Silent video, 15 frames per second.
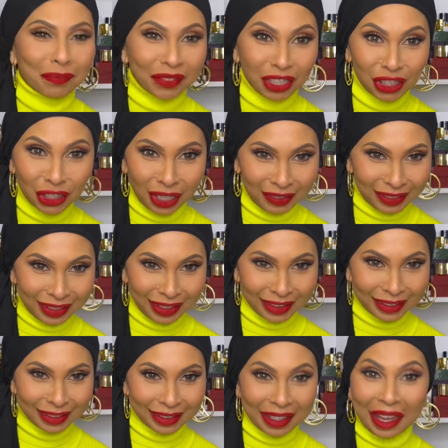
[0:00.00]
chef's kiss.
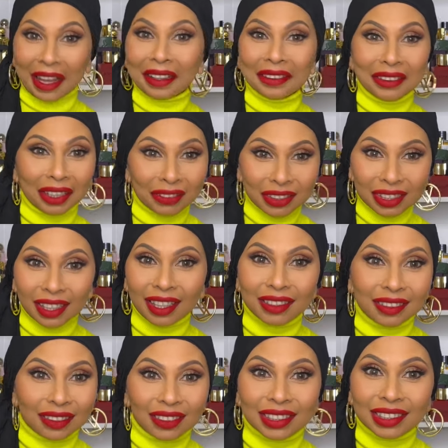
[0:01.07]
I love it. I
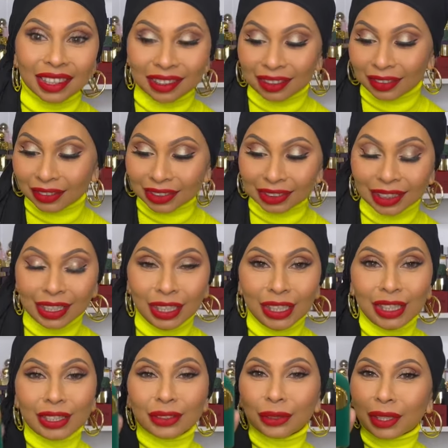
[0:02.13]
love it. I love it.
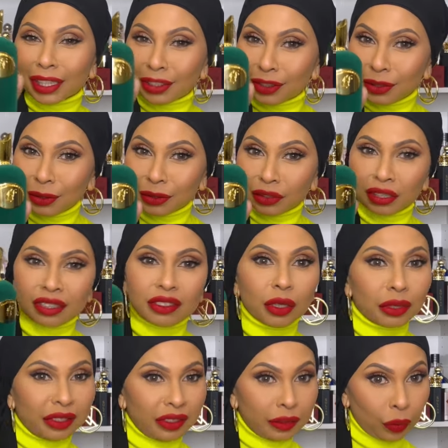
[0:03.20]
So get your nose on this. Now,
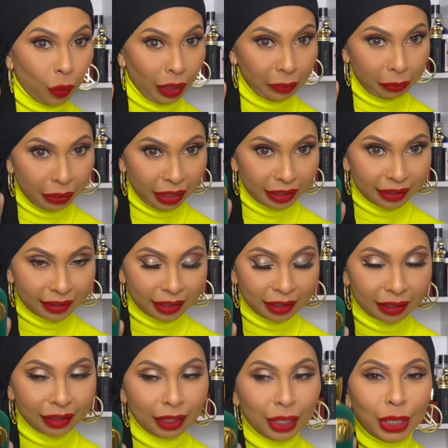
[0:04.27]
this is quite pricey.
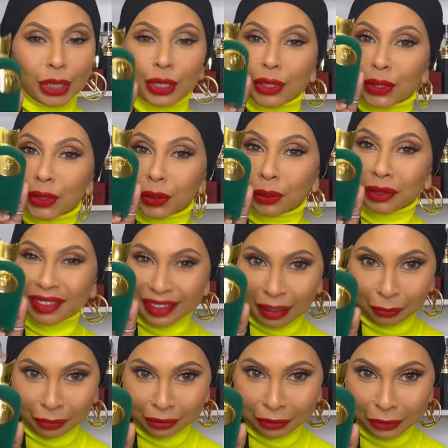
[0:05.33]
So
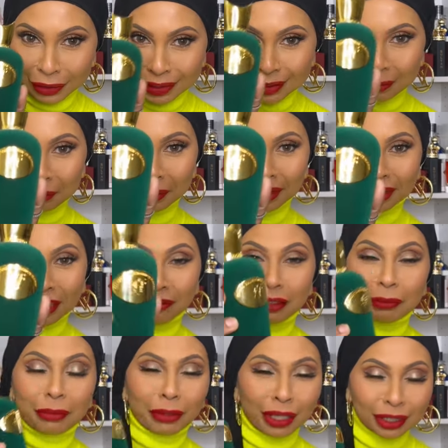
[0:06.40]
sample first, but
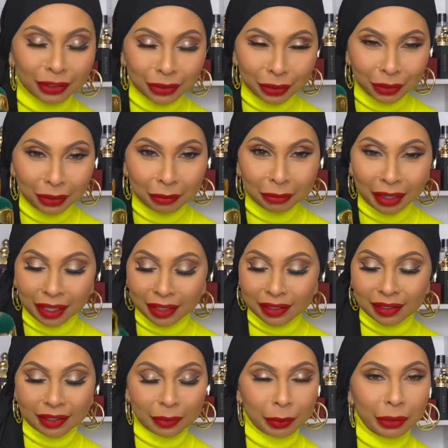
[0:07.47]
Vibrato by
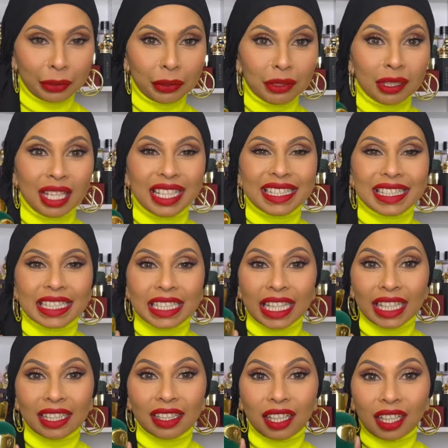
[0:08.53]
Sospiro,
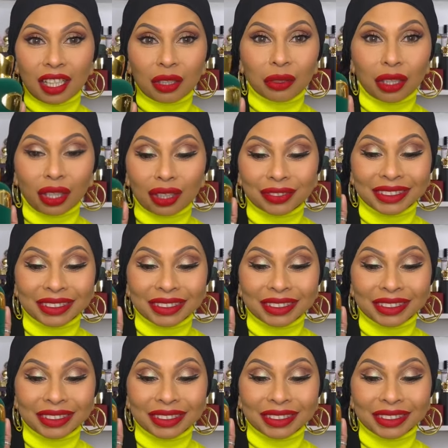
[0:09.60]
10 out of